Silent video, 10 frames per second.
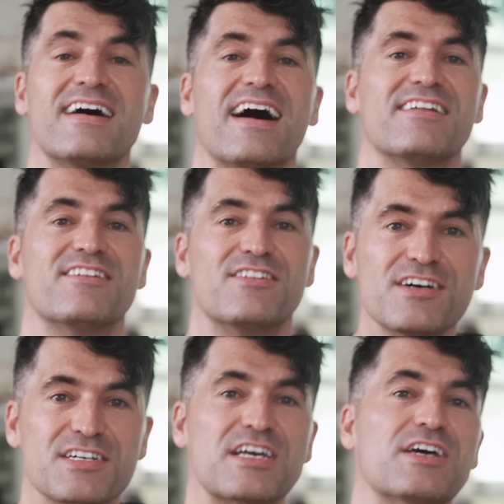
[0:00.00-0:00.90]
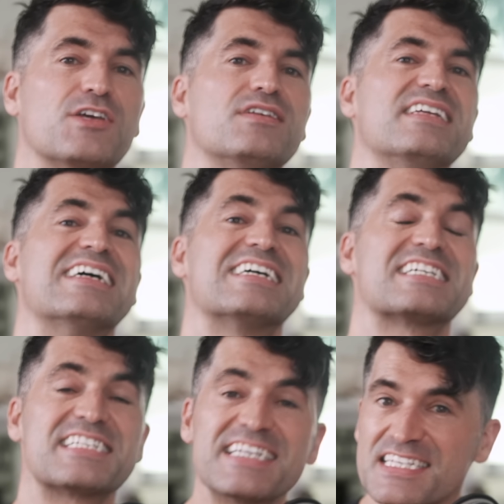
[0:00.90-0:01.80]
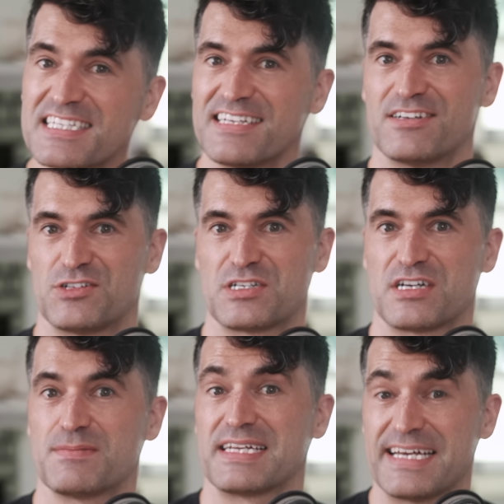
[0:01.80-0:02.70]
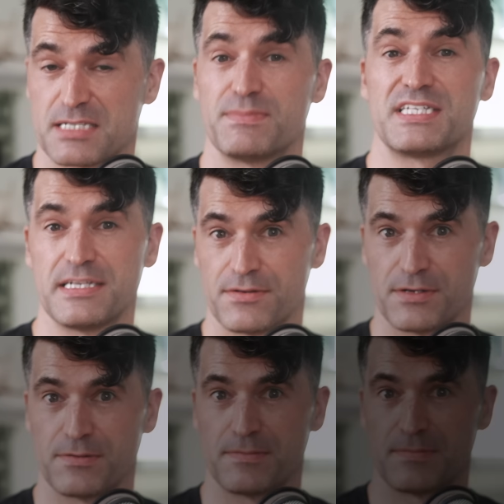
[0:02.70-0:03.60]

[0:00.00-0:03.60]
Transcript: and thus you need 1600 times less material.